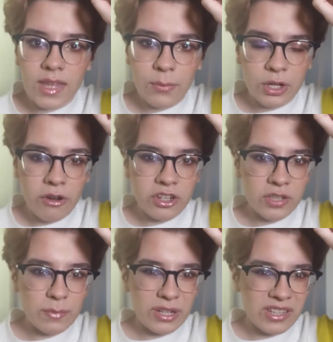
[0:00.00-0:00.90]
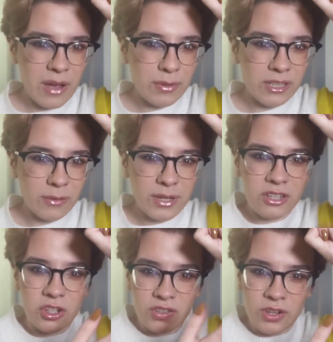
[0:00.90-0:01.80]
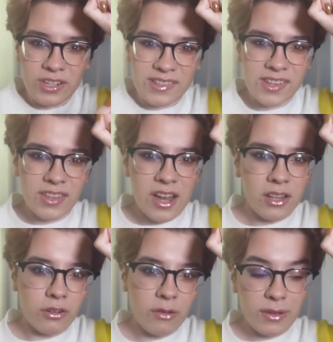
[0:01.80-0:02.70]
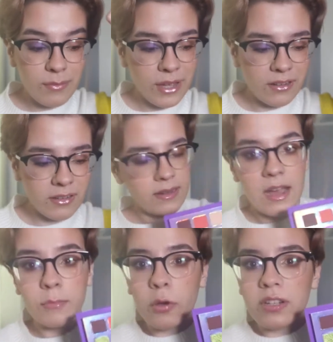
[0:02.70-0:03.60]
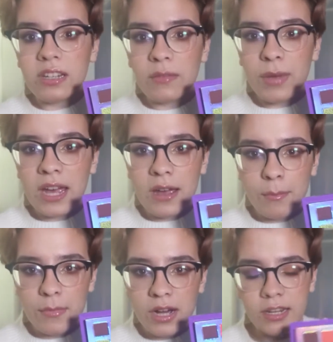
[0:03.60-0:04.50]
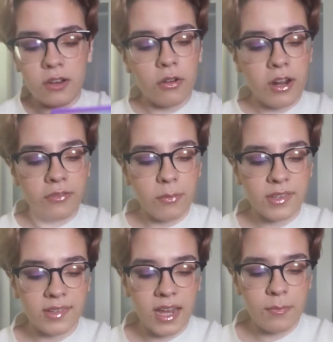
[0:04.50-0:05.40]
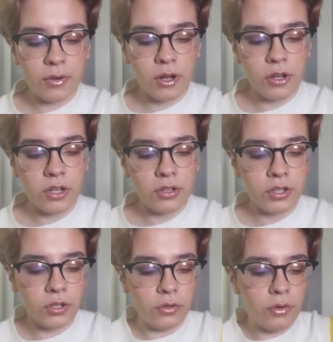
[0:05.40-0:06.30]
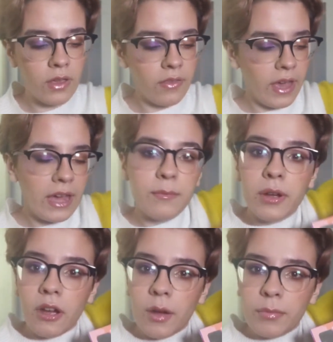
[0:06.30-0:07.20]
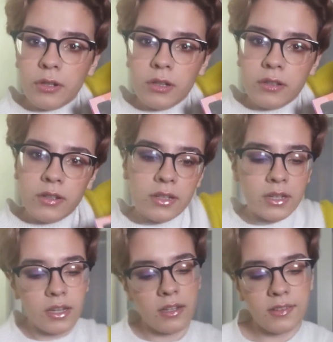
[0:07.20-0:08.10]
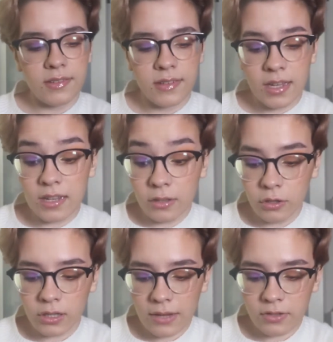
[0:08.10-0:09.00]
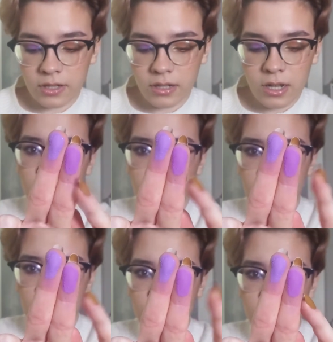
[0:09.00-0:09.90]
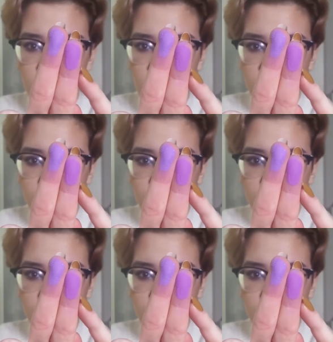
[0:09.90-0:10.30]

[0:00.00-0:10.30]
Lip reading: There we go. I just built it up a little bit just so you can see the color a bit better. Now I'm going to compare Mardi Gras from Escape Pod to that purple in Lunar Lavender. So this one is